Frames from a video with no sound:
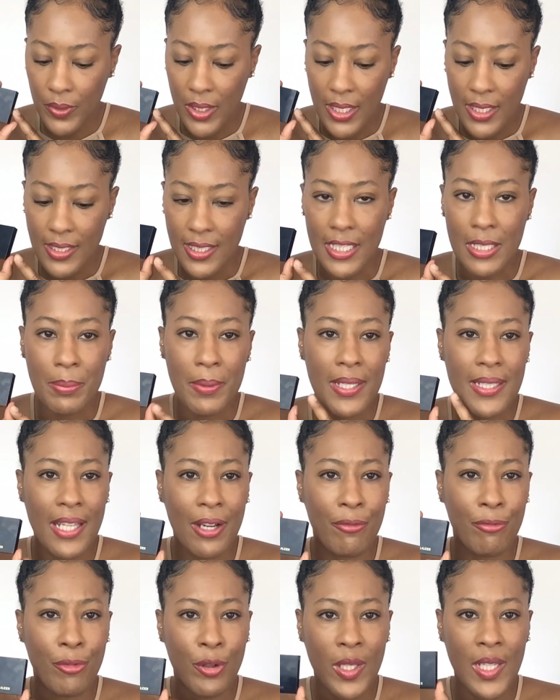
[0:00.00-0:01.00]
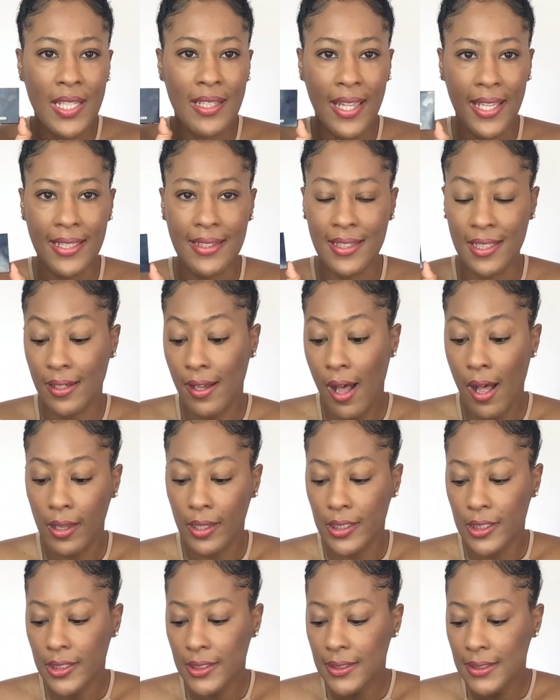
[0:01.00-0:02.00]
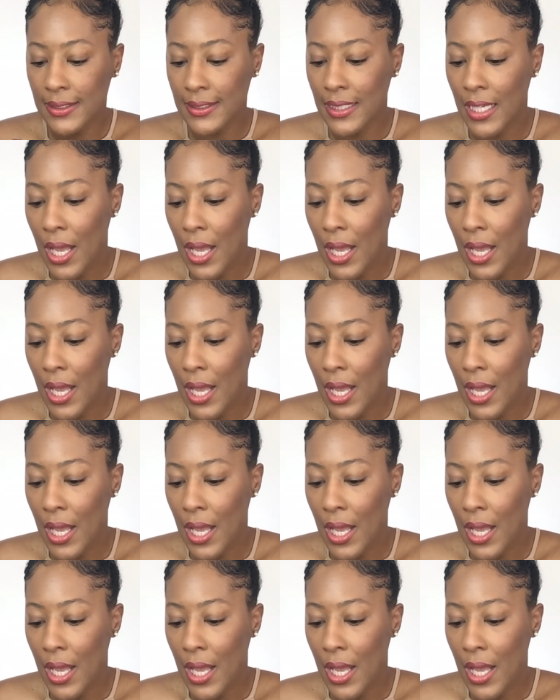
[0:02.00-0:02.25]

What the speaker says: just because I really like the colors.